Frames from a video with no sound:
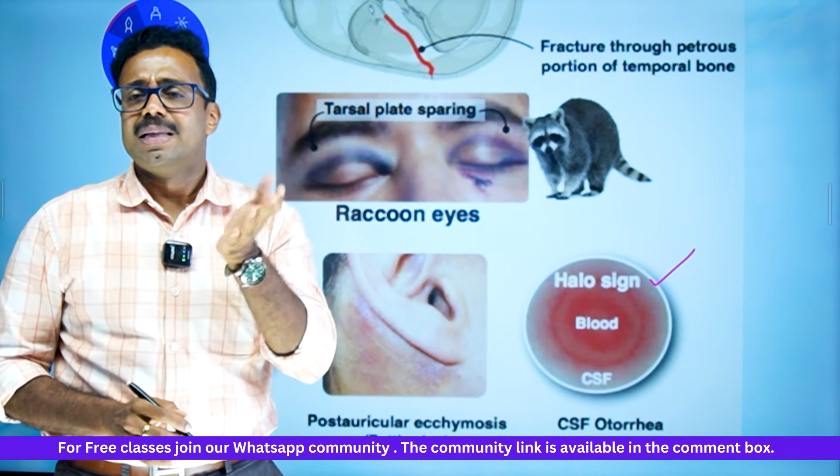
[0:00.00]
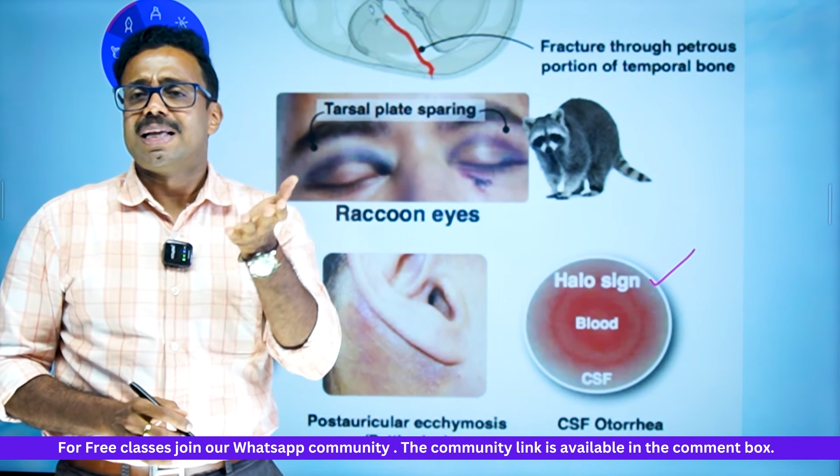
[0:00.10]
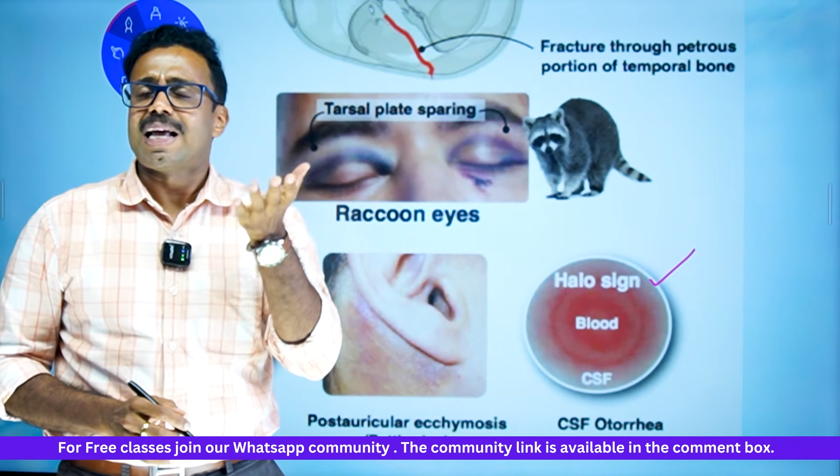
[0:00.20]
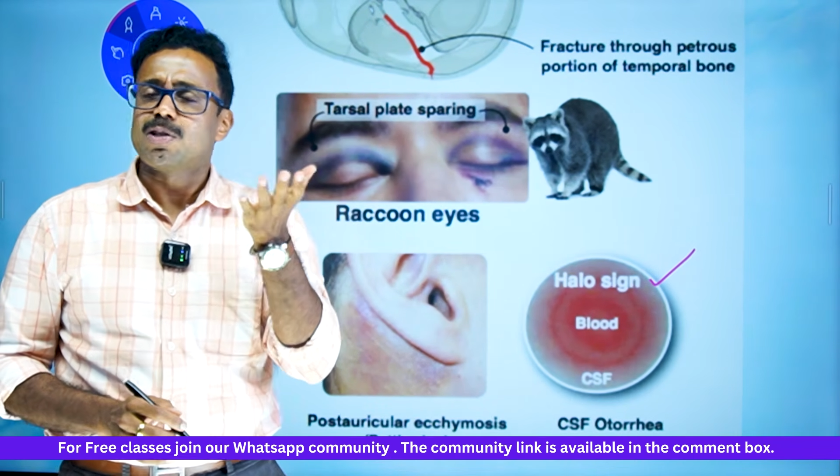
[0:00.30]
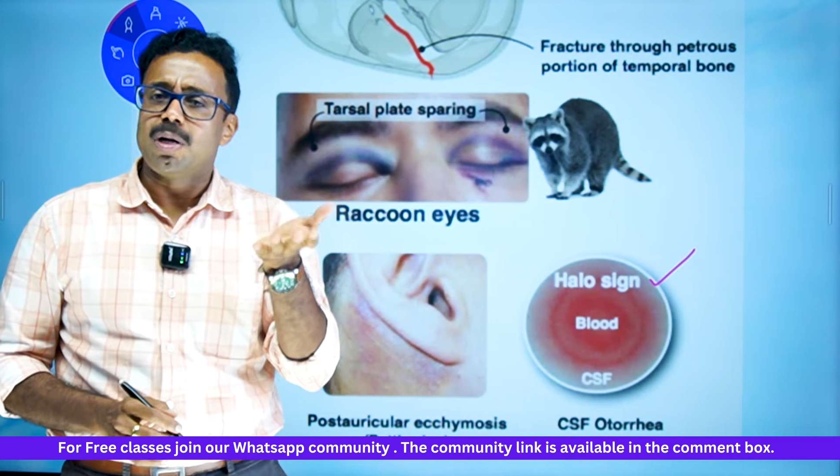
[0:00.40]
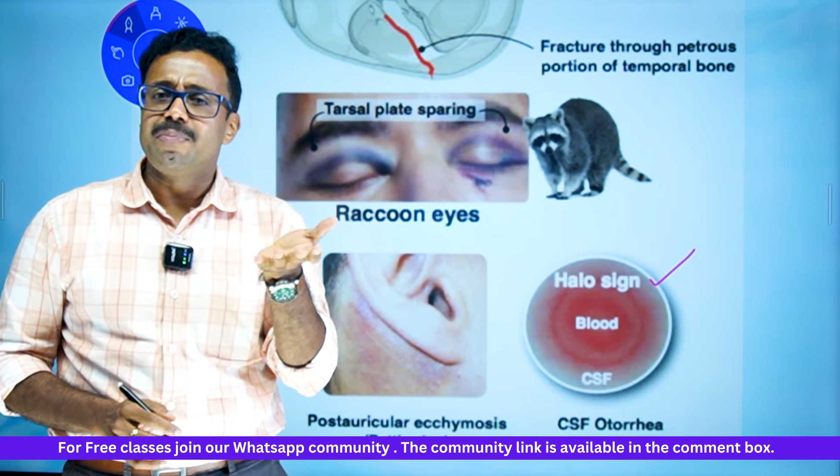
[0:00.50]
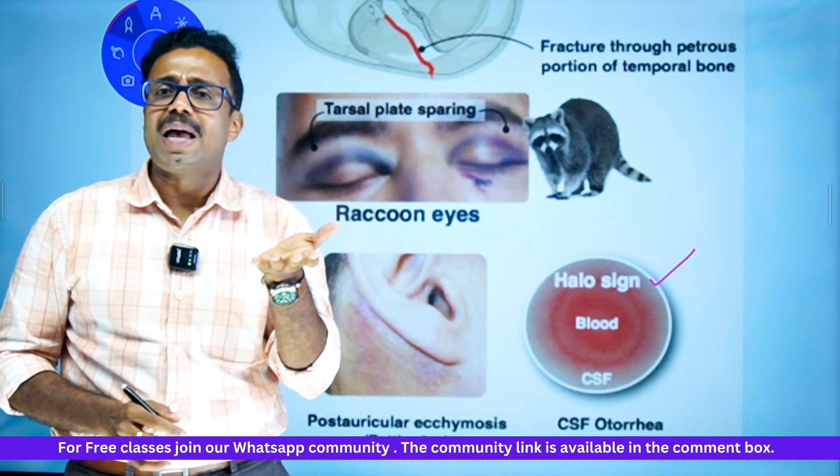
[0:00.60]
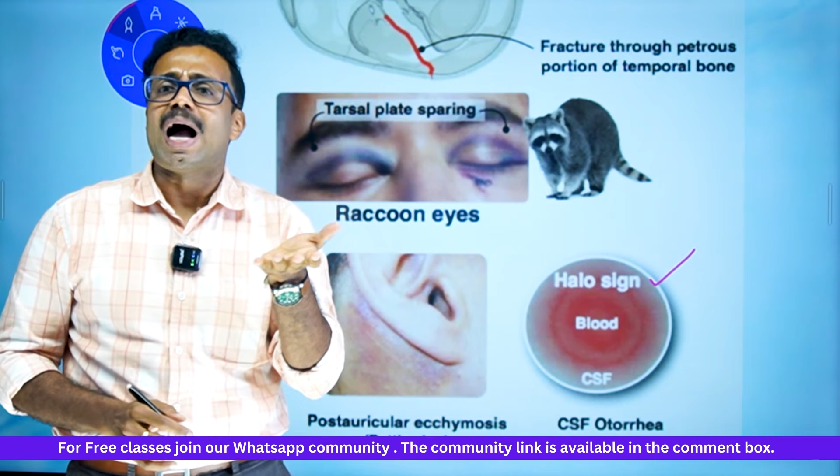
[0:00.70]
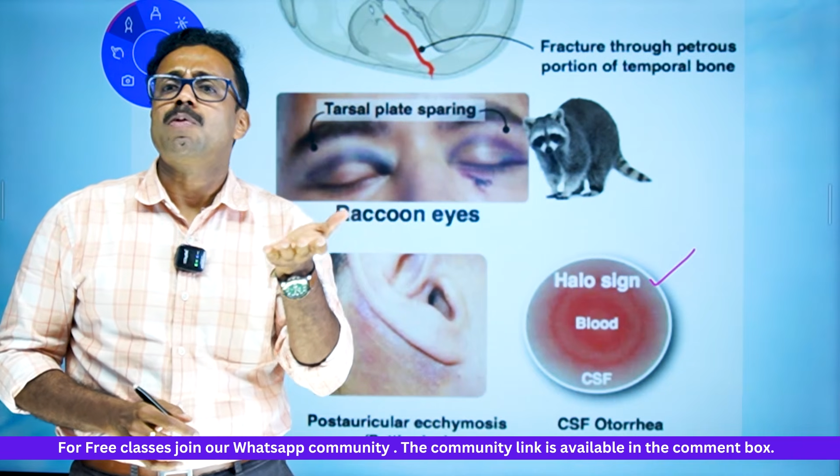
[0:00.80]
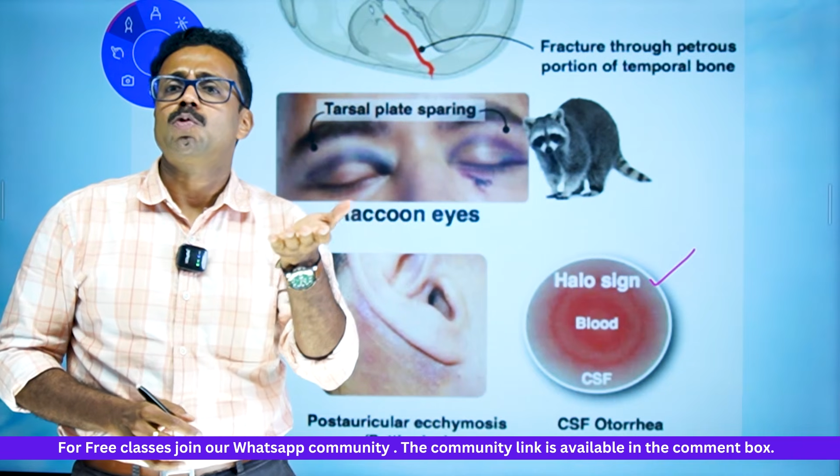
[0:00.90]
that actually we
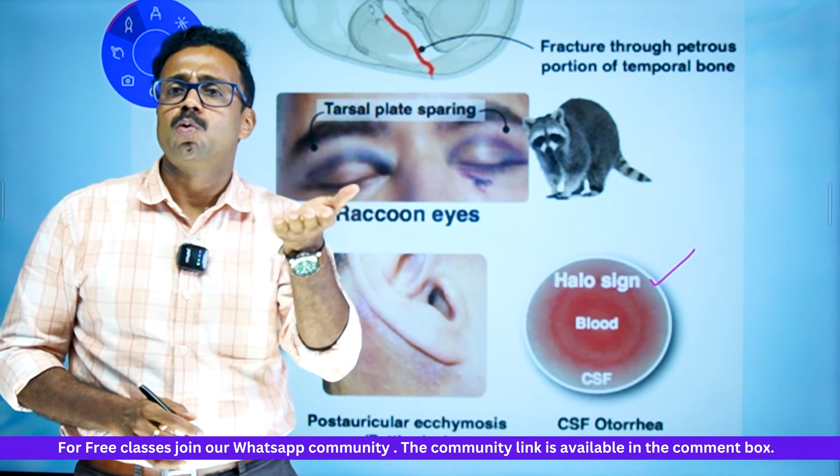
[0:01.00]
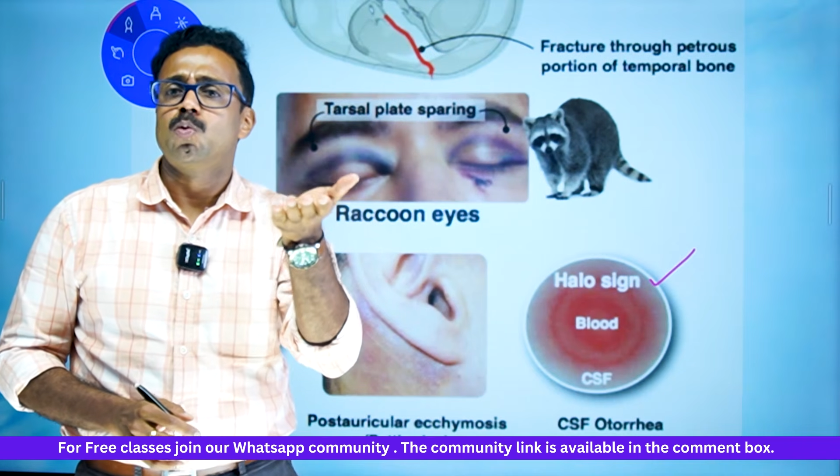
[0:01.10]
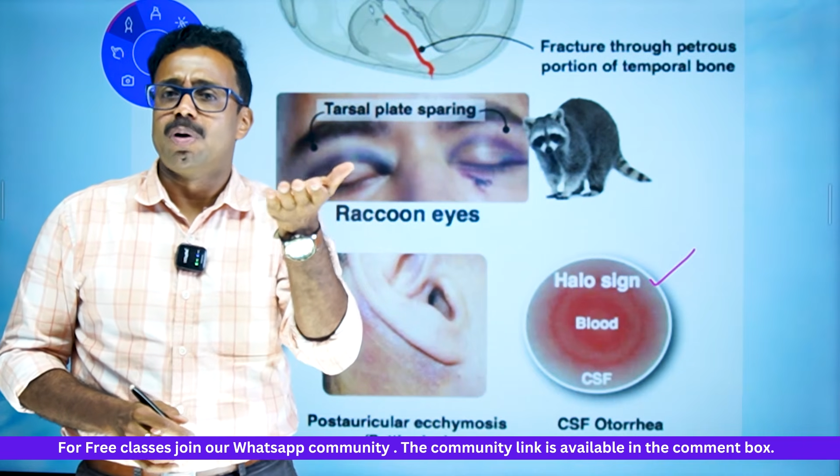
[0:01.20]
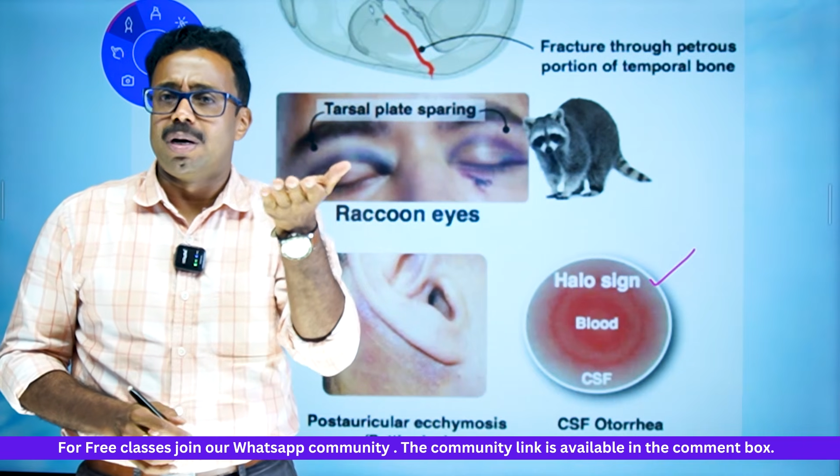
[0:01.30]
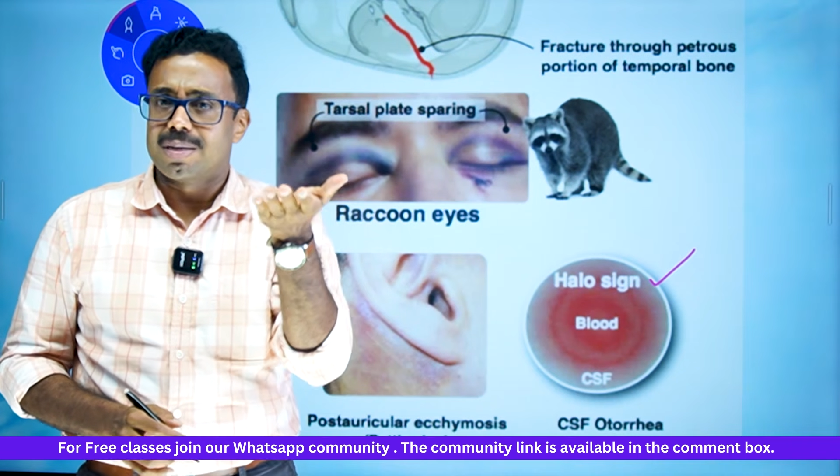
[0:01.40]
have to